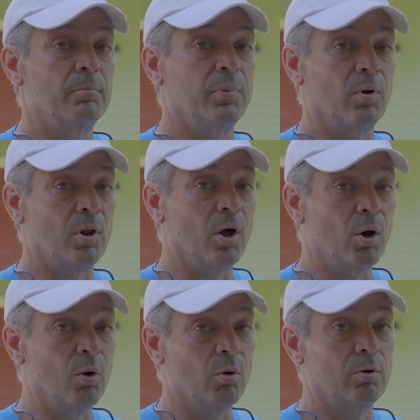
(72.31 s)

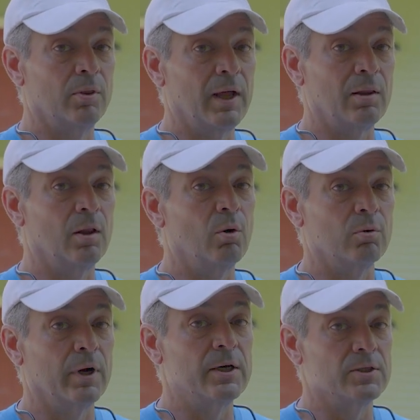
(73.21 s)
below that low
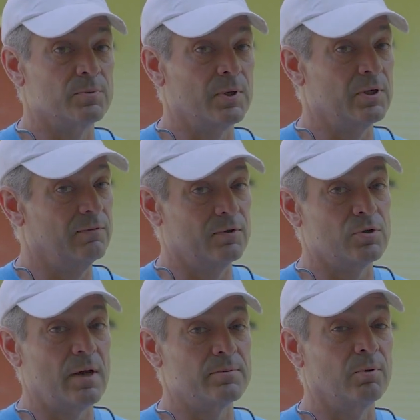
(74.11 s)
range, especially if it
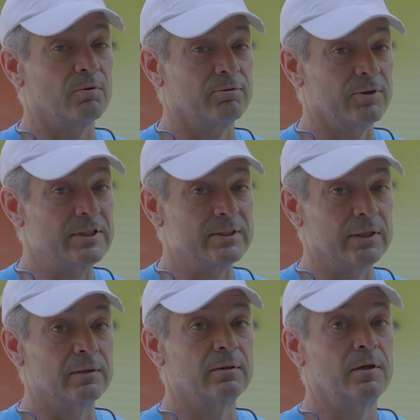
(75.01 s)
drops below
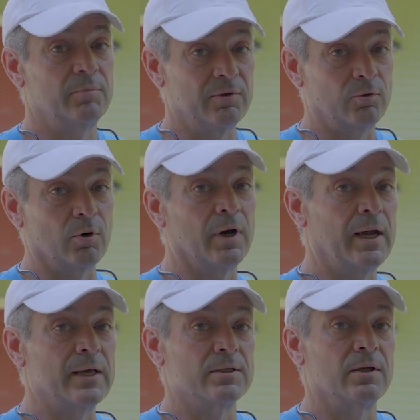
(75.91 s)
freezing before it
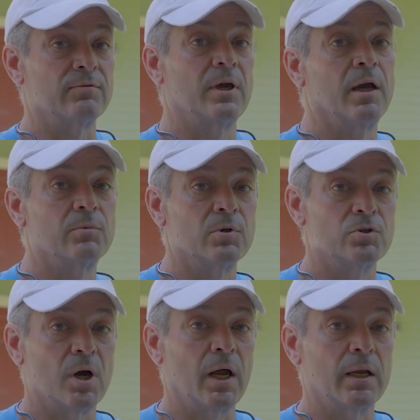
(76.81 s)
has enough time to
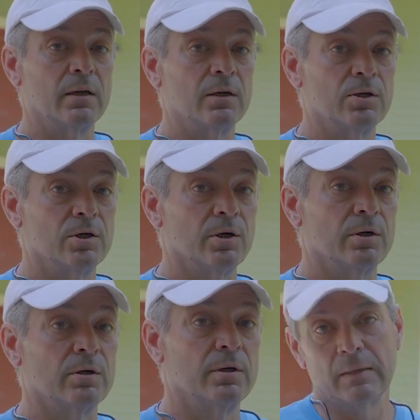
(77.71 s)
dry and cure.